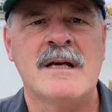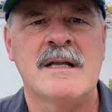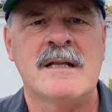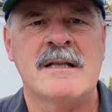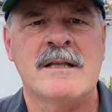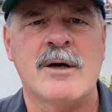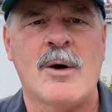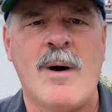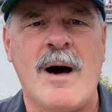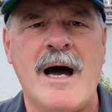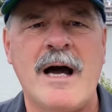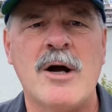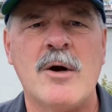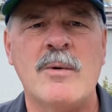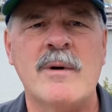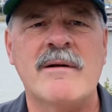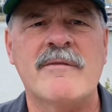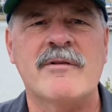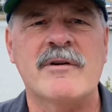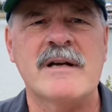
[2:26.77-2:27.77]
The Ohio
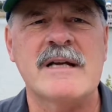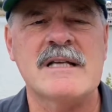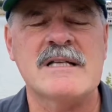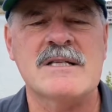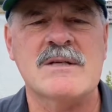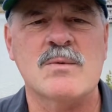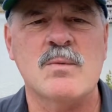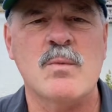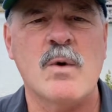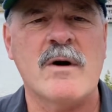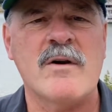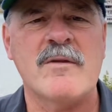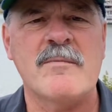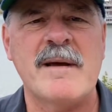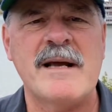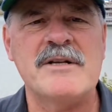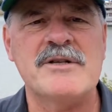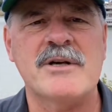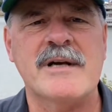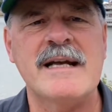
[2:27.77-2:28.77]
River is one of the
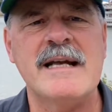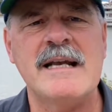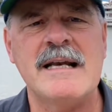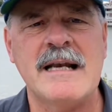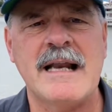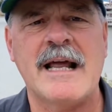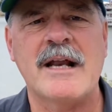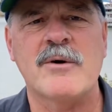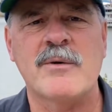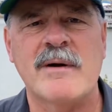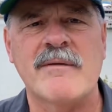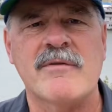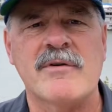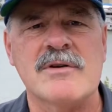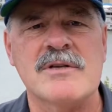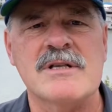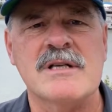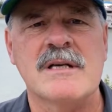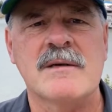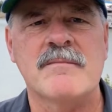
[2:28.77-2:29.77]
major inland
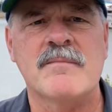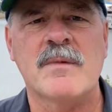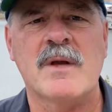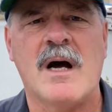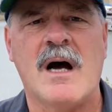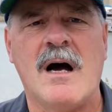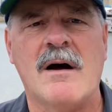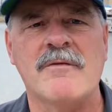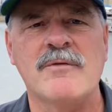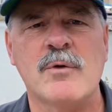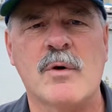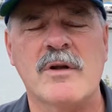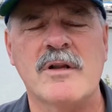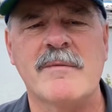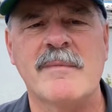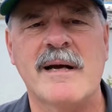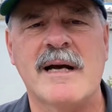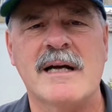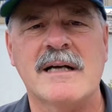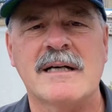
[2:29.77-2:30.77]
rivers of North
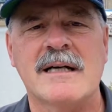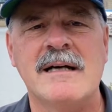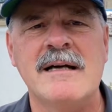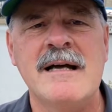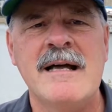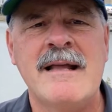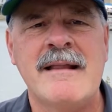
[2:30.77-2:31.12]
America.